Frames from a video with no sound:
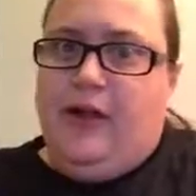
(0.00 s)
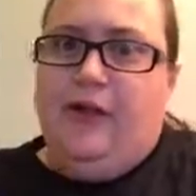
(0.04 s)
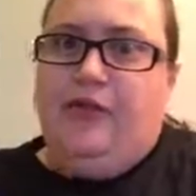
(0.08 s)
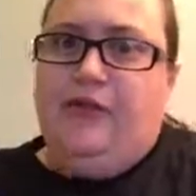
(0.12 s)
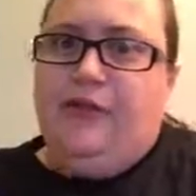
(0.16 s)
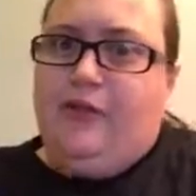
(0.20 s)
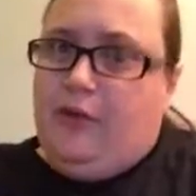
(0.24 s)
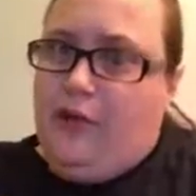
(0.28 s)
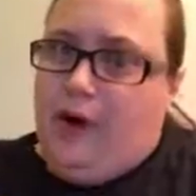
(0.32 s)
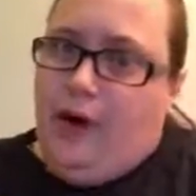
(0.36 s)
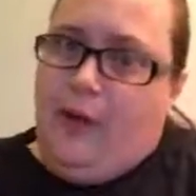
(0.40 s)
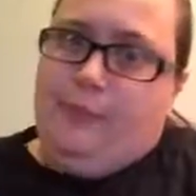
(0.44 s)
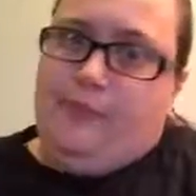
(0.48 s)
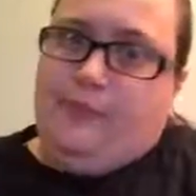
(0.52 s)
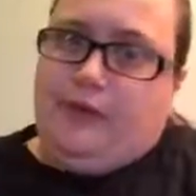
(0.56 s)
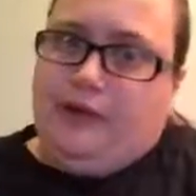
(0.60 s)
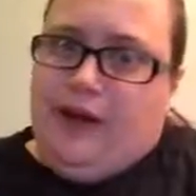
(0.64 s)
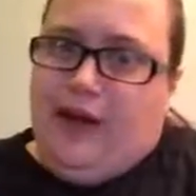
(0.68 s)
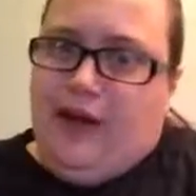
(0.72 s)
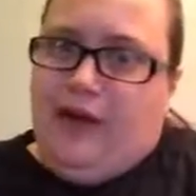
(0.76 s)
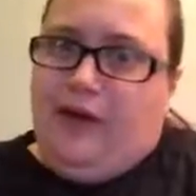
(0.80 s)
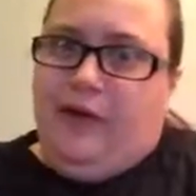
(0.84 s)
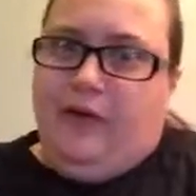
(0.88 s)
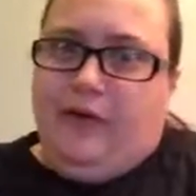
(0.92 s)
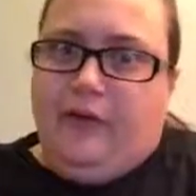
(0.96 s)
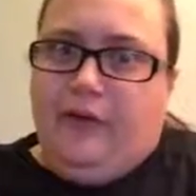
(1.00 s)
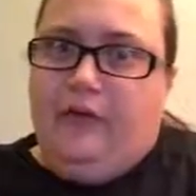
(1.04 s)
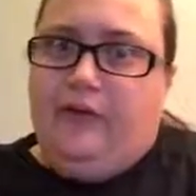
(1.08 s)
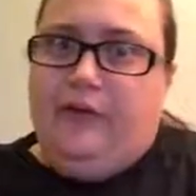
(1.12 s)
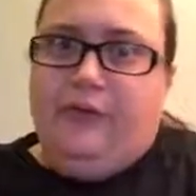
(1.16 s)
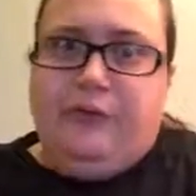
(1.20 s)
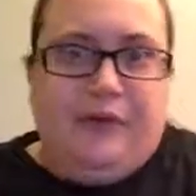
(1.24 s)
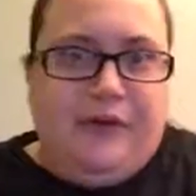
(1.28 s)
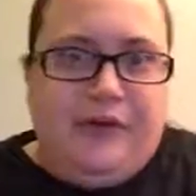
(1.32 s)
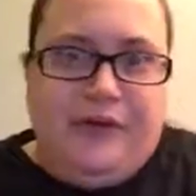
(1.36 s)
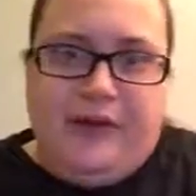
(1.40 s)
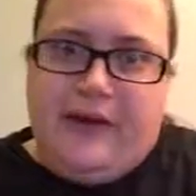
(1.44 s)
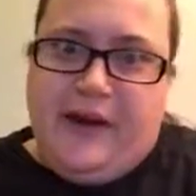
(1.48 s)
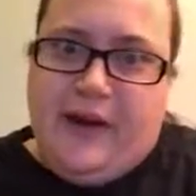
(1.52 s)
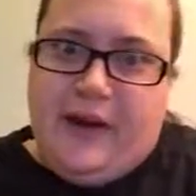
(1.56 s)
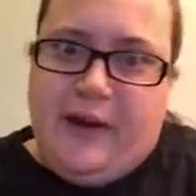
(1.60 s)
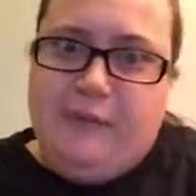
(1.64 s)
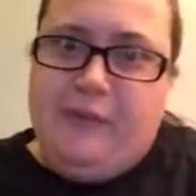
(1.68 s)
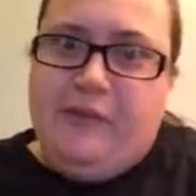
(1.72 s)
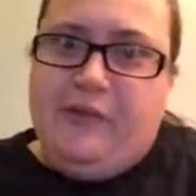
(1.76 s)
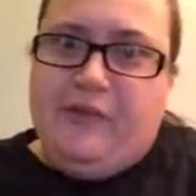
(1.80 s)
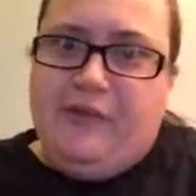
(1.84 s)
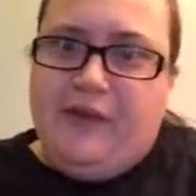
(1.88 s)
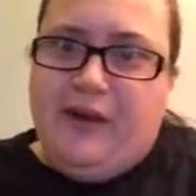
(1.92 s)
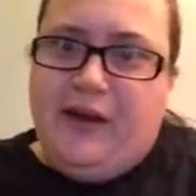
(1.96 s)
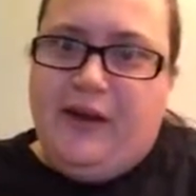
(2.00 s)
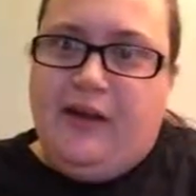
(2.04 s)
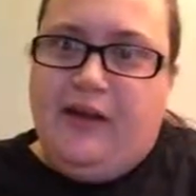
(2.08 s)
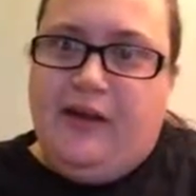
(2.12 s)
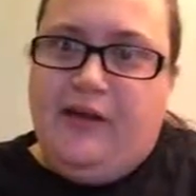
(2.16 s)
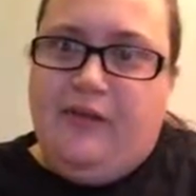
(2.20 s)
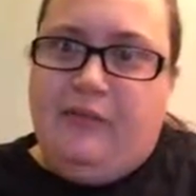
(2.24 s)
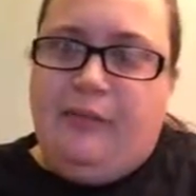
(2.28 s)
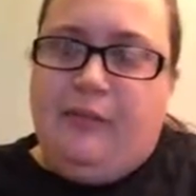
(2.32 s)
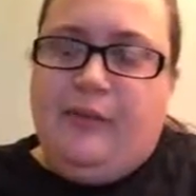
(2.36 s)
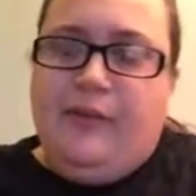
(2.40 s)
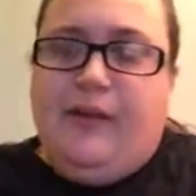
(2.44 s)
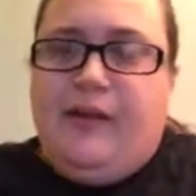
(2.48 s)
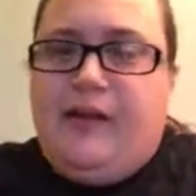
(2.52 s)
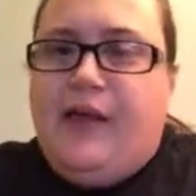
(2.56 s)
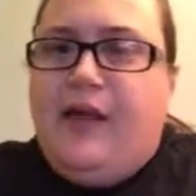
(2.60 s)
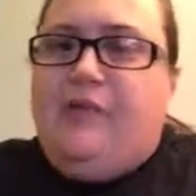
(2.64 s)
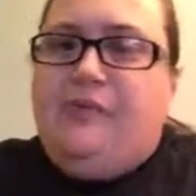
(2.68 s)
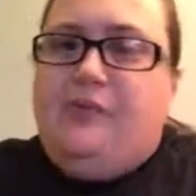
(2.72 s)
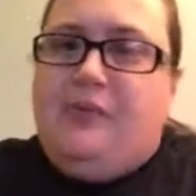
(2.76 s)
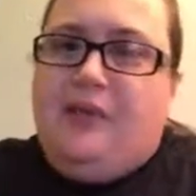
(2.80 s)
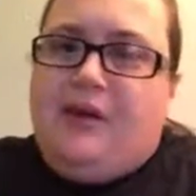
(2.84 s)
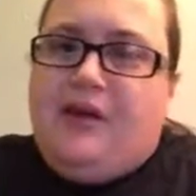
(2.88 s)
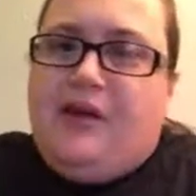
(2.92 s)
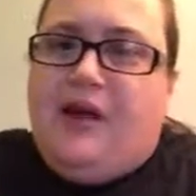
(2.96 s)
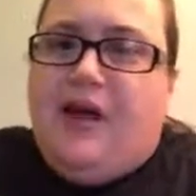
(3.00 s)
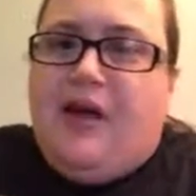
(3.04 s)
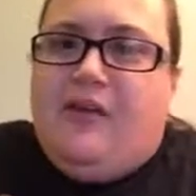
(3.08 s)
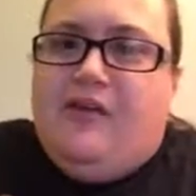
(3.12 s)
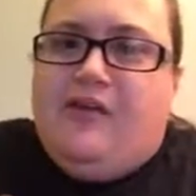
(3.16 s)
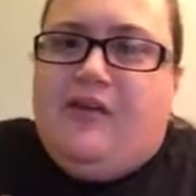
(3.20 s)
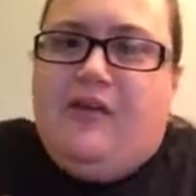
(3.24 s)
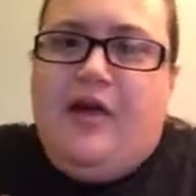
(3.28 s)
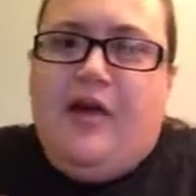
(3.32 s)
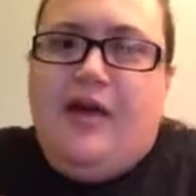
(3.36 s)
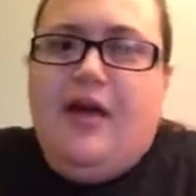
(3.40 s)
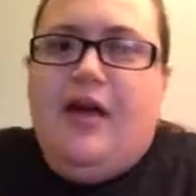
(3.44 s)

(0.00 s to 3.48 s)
It's a crop-a-dile. It's what the name of it is, but that's what it does.